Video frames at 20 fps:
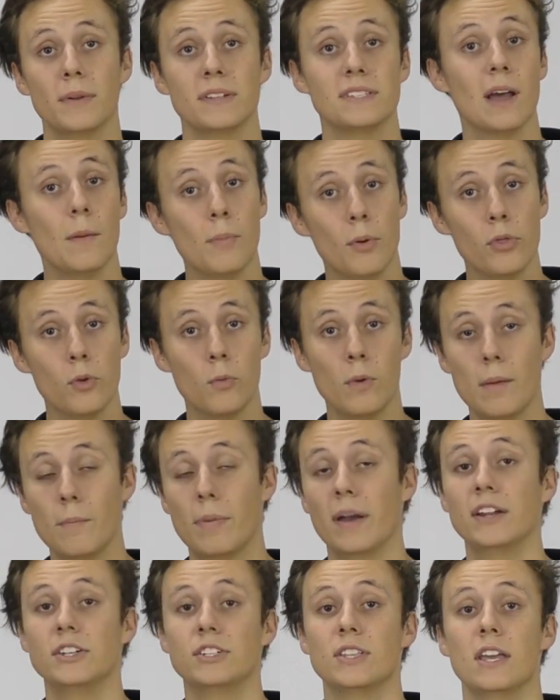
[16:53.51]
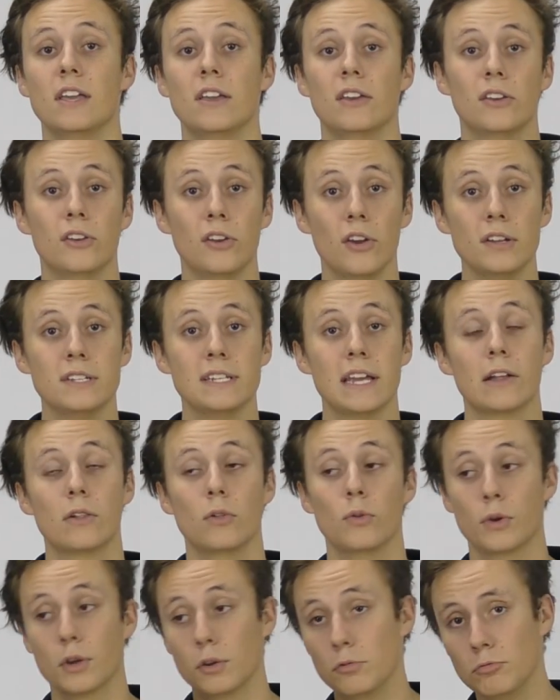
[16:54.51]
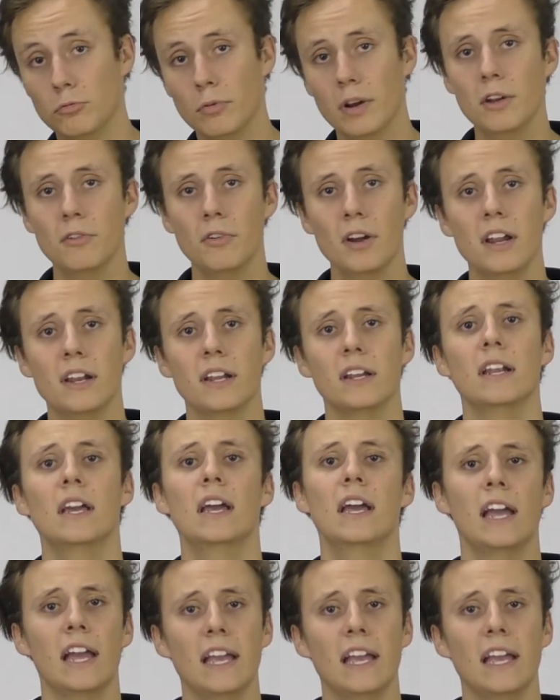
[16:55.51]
It's up on the webpage there. You can go take a look and reread it